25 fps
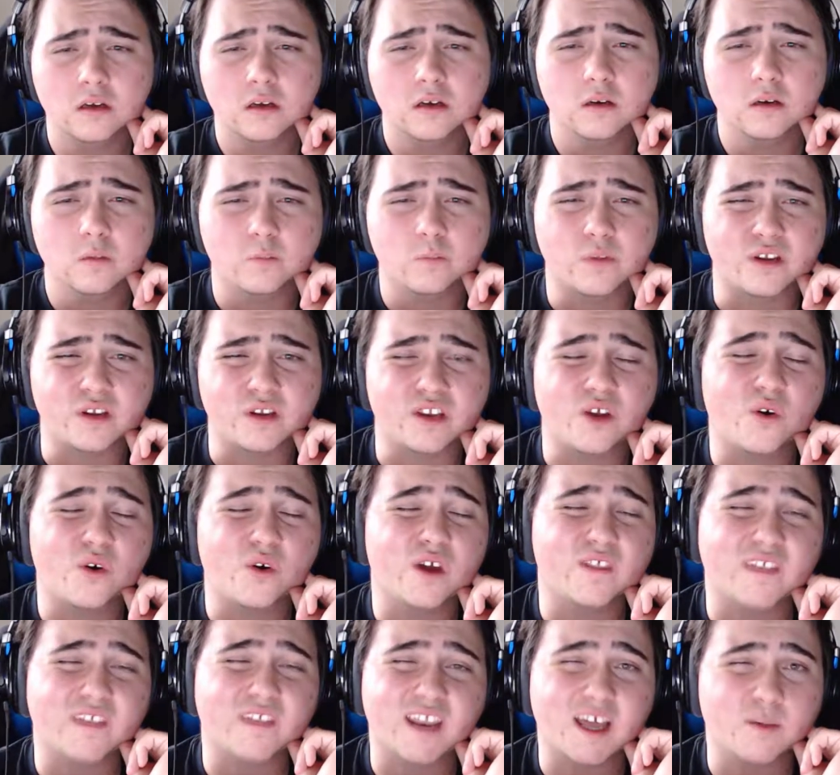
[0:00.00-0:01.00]
but
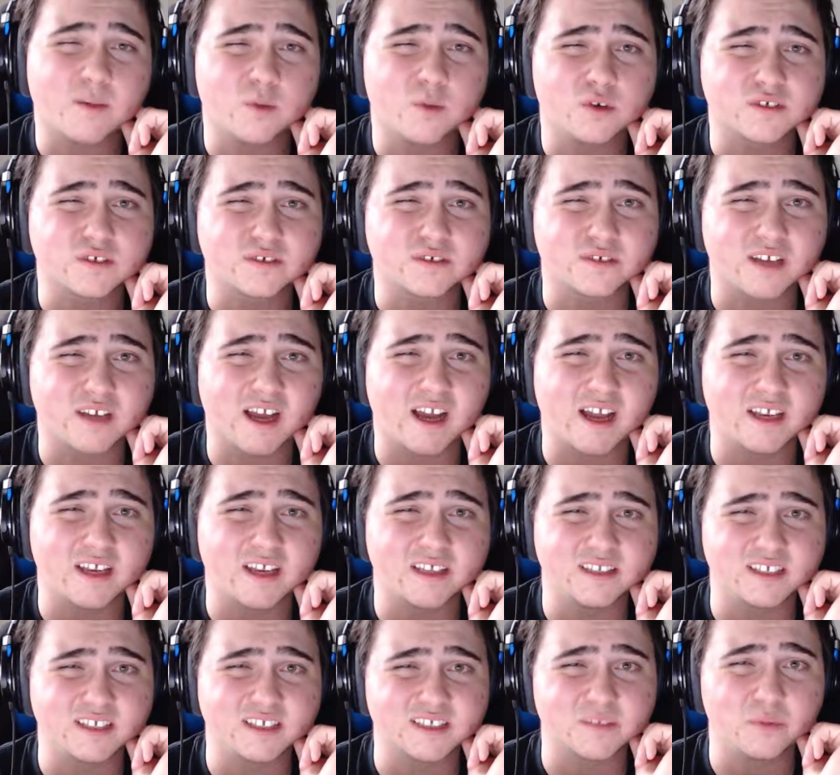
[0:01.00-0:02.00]
knowing that I'm also kind of
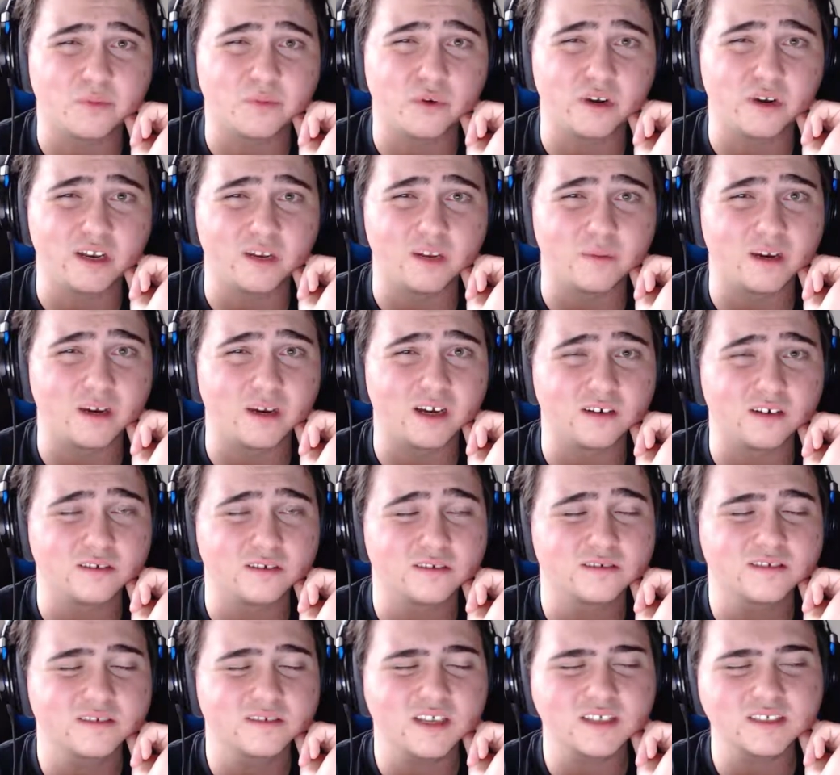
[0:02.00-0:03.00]
disappointed about.
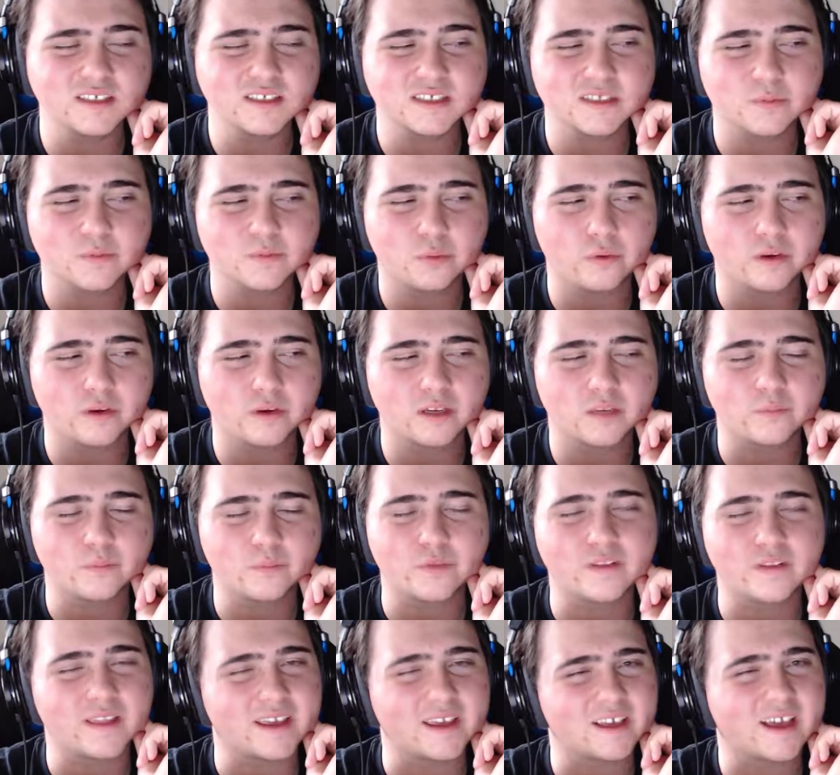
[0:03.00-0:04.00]
Not disappointed, but
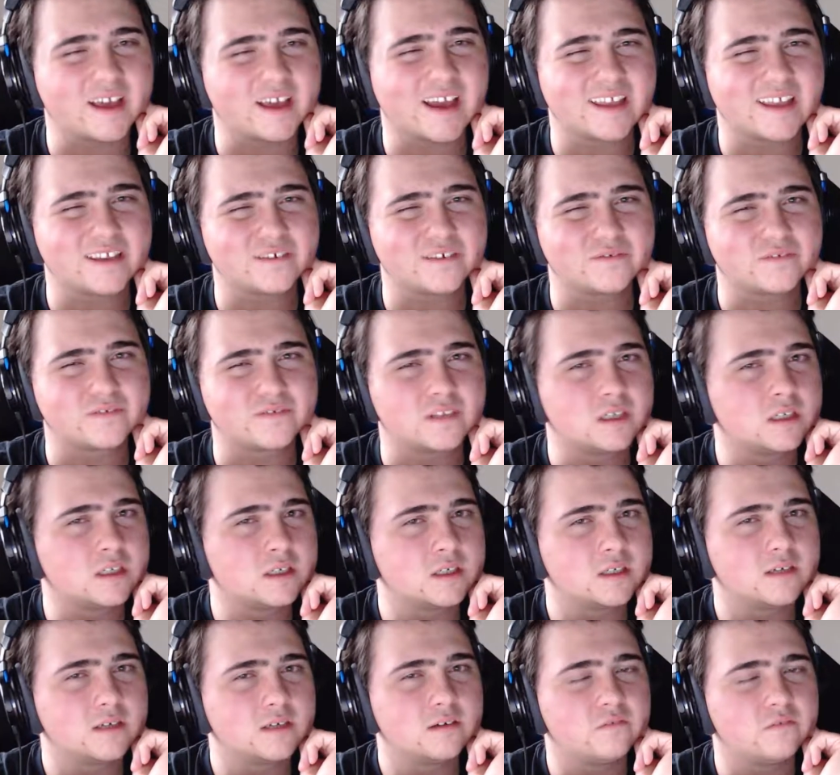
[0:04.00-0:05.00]
like kind of
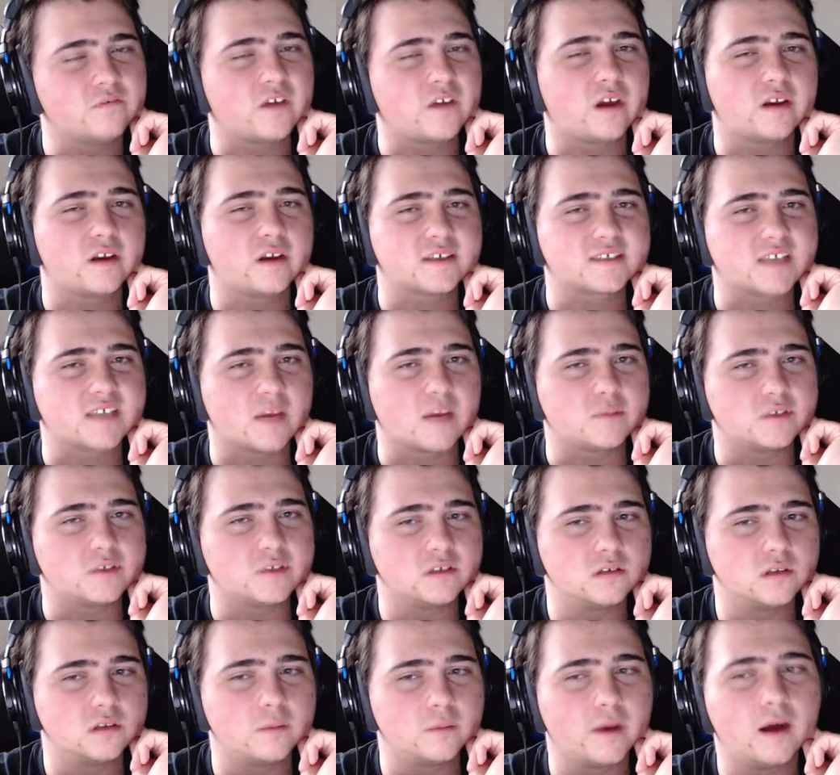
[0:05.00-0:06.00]
very
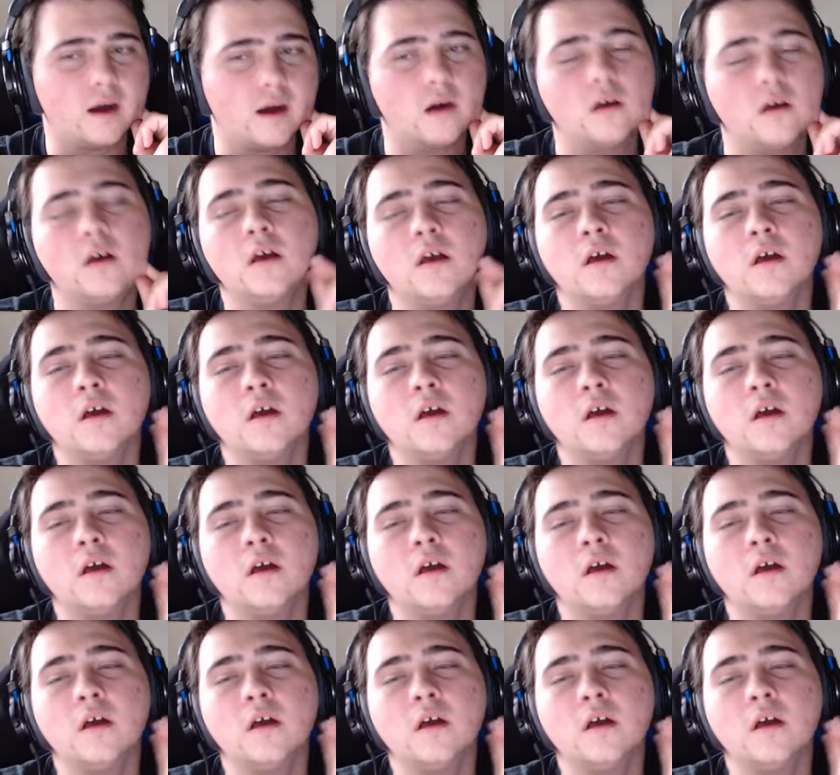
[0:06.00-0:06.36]
skeptical about.